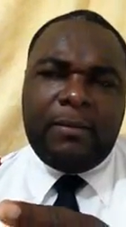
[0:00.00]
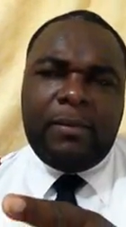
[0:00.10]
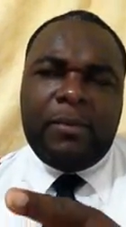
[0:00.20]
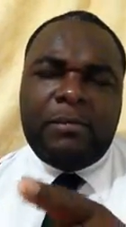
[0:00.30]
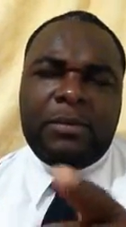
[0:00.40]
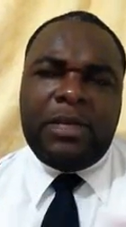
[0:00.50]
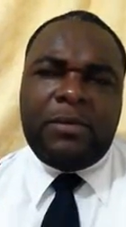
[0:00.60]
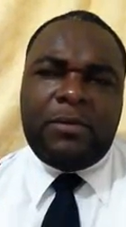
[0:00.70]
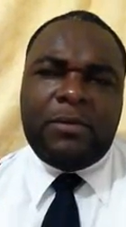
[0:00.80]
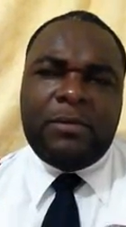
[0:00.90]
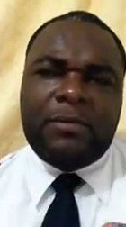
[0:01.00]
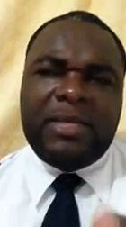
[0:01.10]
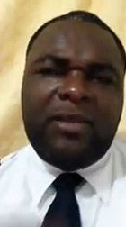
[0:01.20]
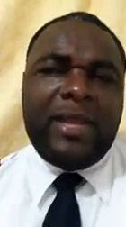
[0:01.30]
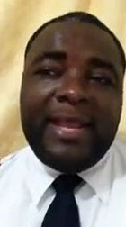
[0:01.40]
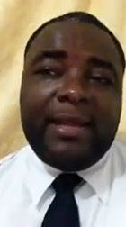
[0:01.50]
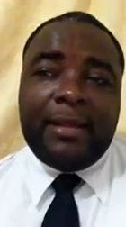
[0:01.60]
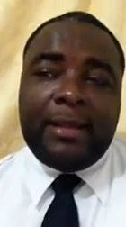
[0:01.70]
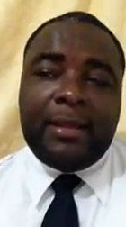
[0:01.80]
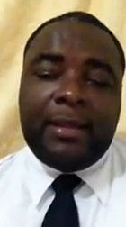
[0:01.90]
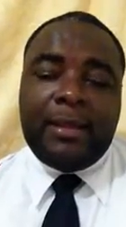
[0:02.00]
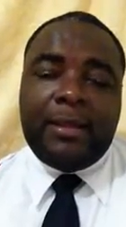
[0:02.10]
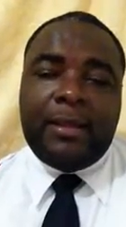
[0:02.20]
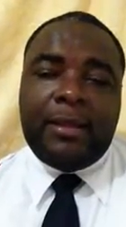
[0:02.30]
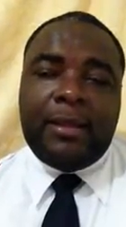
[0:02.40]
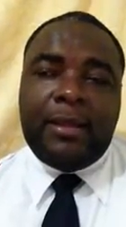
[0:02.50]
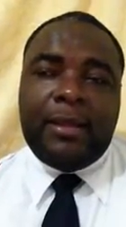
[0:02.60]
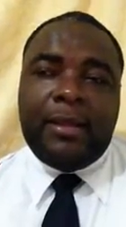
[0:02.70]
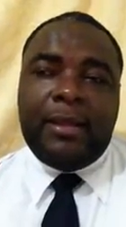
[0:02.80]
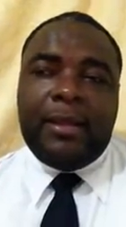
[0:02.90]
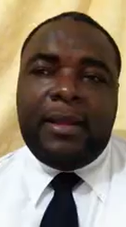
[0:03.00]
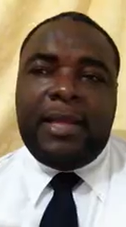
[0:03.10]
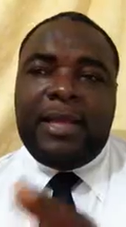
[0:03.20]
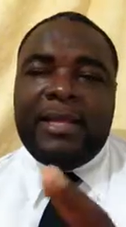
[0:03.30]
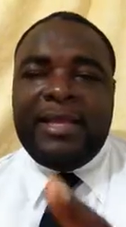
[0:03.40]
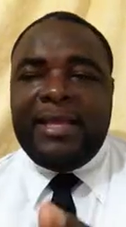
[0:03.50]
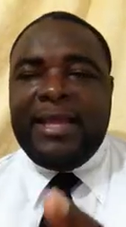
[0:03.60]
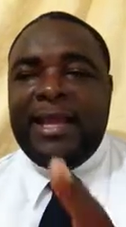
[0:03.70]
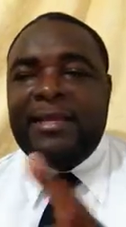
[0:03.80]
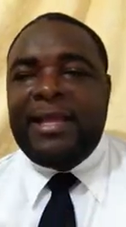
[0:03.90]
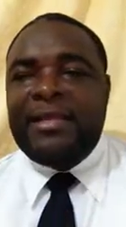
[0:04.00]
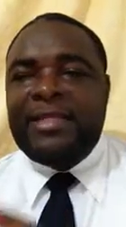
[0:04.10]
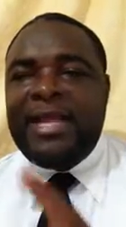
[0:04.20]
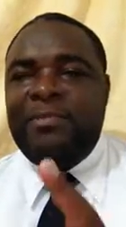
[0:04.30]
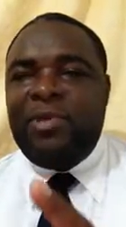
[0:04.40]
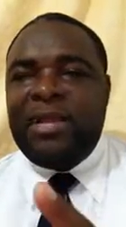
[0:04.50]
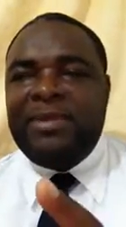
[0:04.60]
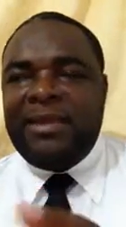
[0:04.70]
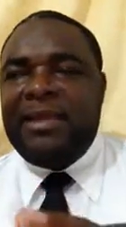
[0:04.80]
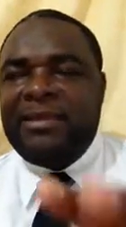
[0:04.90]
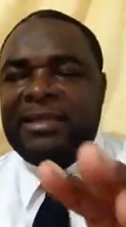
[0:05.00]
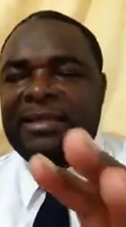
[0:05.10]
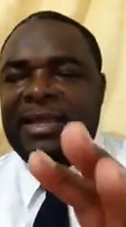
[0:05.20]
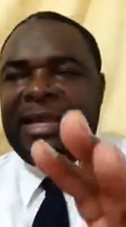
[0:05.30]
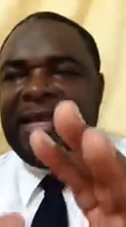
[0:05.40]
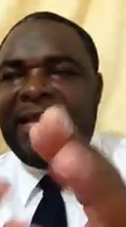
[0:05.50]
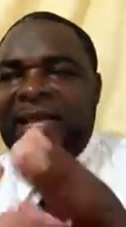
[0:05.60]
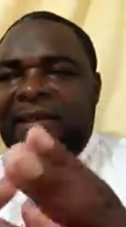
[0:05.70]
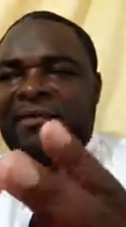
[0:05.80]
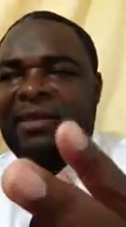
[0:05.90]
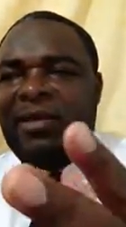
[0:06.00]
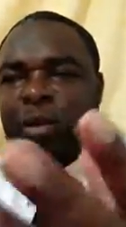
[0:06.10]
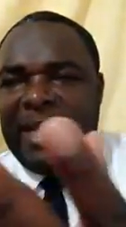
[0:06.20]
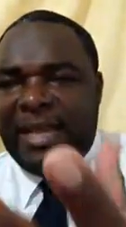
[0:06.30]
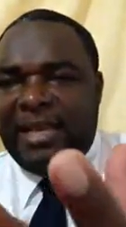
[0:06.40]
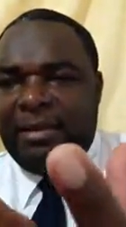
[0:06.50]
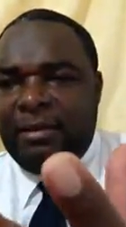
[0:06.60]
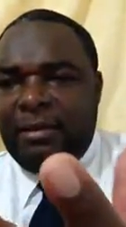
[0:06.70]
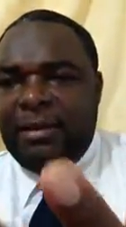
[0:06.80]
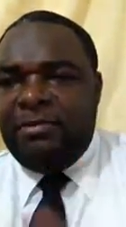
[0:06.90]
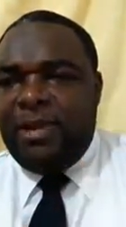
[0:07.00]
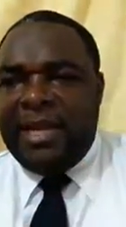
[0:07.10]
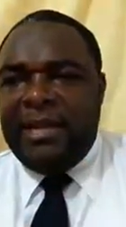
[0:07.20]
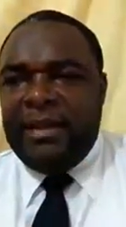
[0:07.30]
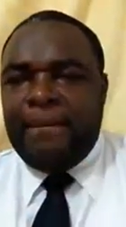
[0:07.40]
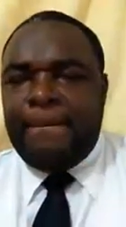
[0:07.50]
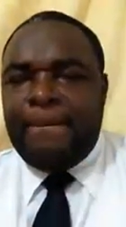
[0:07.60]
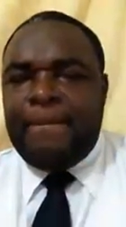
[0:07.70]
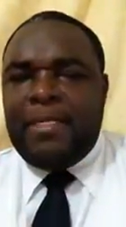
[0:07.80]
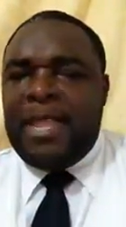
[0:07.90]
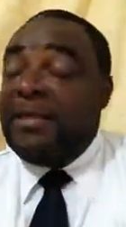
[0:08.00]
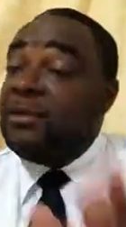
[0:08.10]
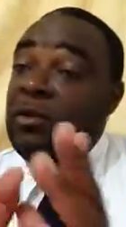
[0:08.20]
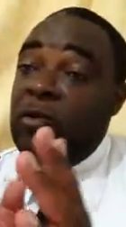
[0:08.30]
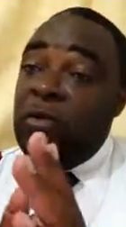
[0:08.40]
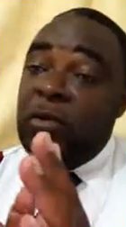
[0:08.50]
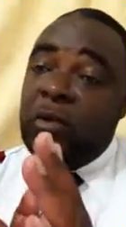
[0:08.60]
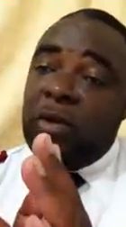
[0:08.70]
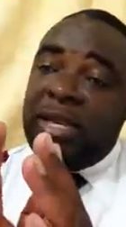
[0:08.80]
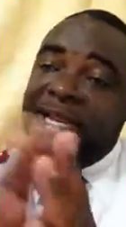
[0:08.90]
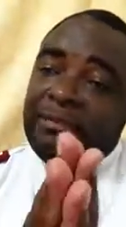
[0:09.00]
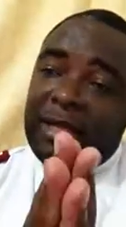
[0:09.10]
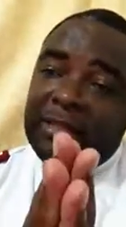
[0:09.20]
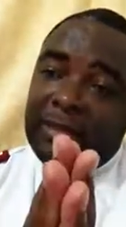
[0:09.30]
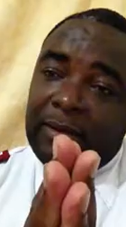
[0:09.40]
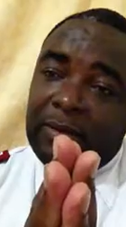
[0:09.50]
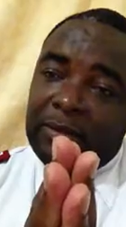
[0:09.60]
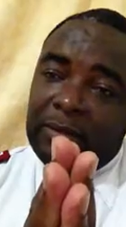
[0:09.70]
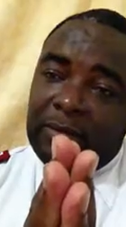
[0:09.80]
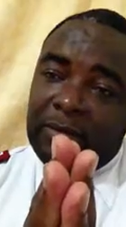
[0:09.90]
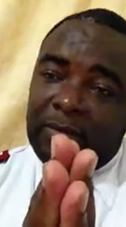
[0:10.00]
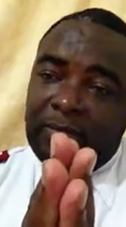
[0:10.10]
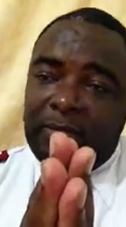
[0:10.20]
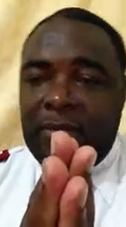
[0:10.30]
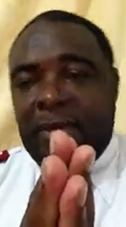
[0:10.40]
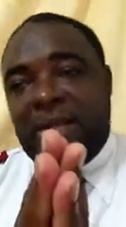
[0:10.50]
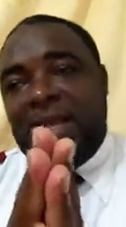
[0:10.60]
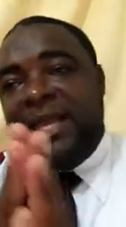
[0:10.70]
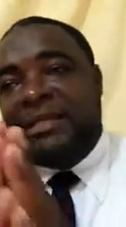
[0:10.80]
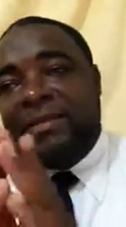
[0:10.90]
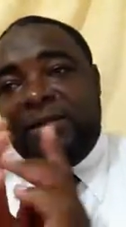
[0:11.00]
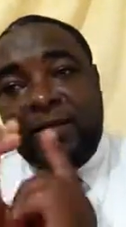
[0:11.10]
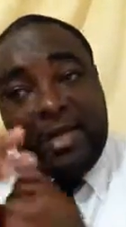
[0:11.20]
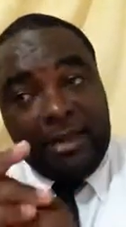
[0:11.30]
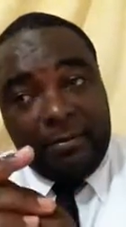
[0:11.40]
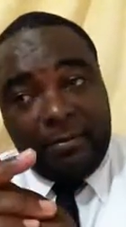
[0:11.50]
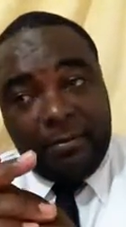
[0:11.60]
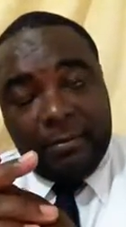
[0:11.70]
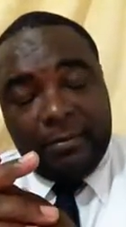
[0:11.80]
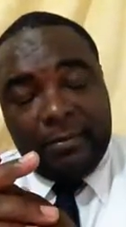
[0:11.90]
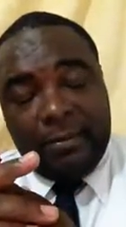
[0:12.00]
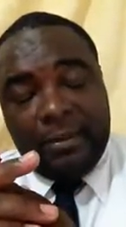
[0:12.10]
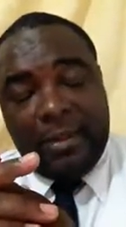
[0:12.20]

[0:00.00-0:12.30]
So sometimes we get sick because God needs to spend some time with us where we can only hear His voice and not be distracted by the business of life.